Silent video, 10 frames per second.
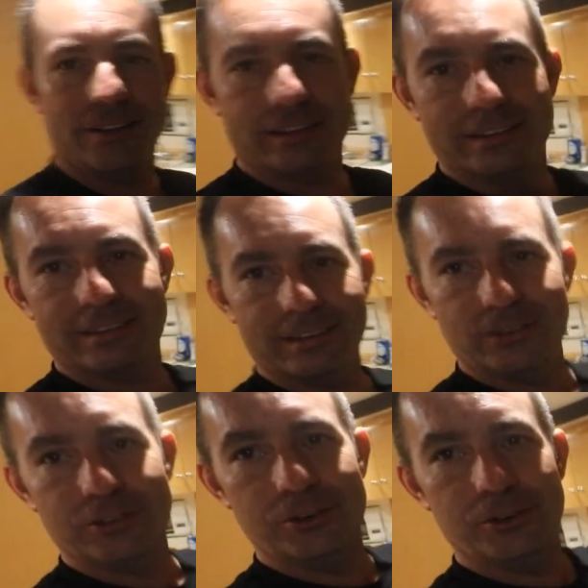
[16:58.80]
then the
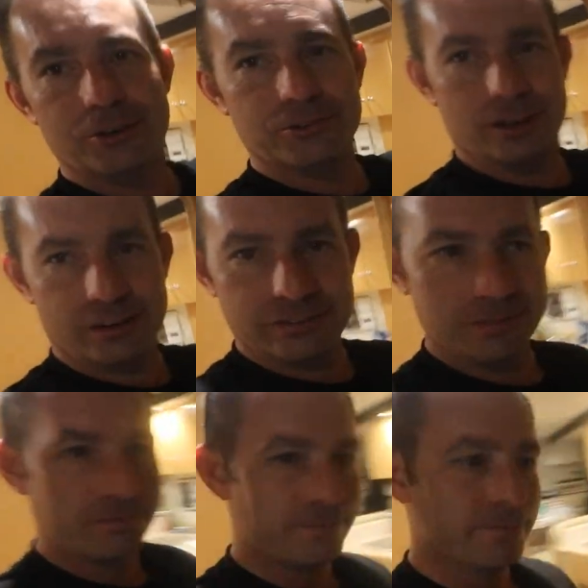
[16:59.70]
CO2 goes off.
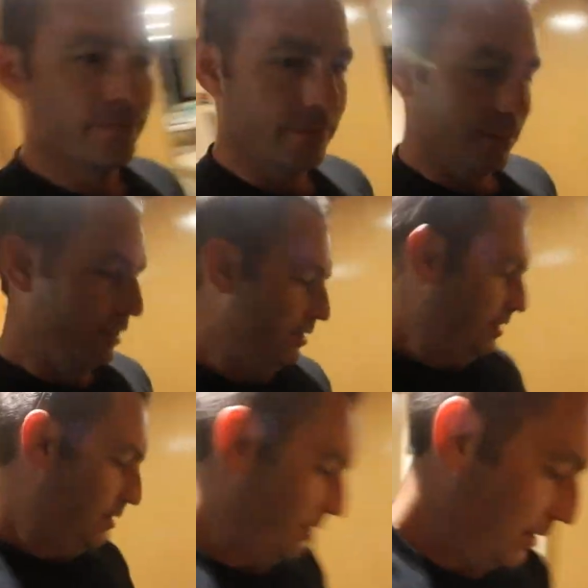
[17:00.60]

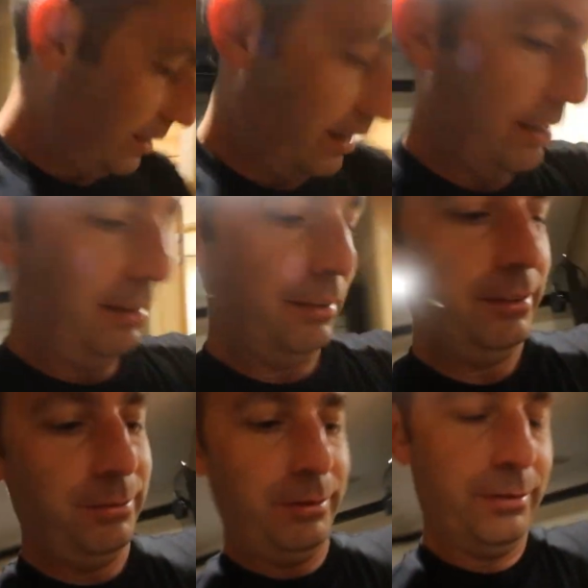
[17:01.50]
Uh,
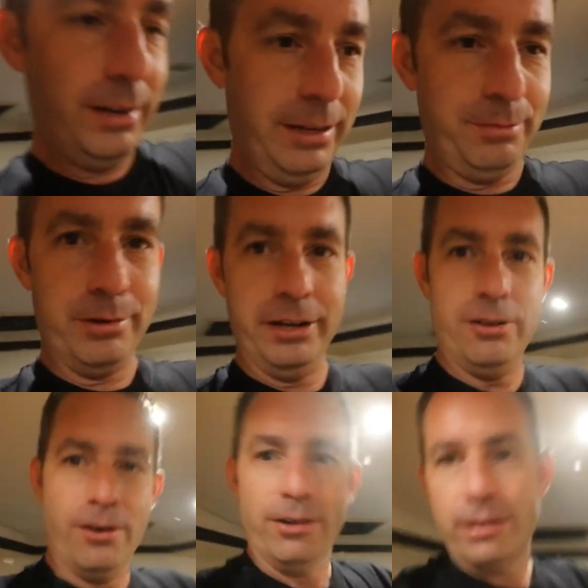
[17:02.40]
we are it pretty
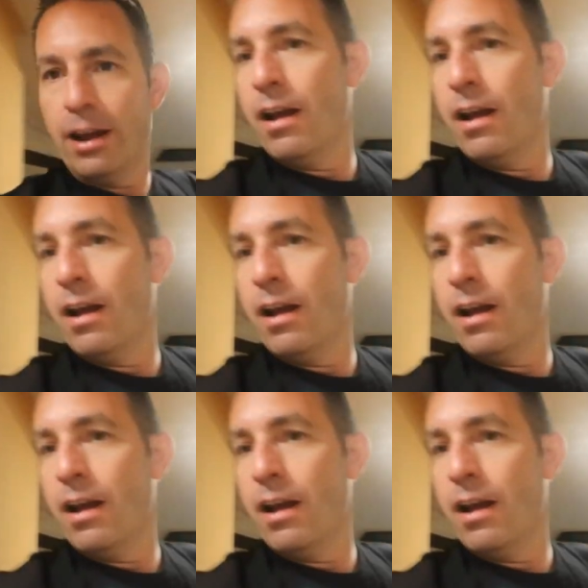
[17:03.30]
hard.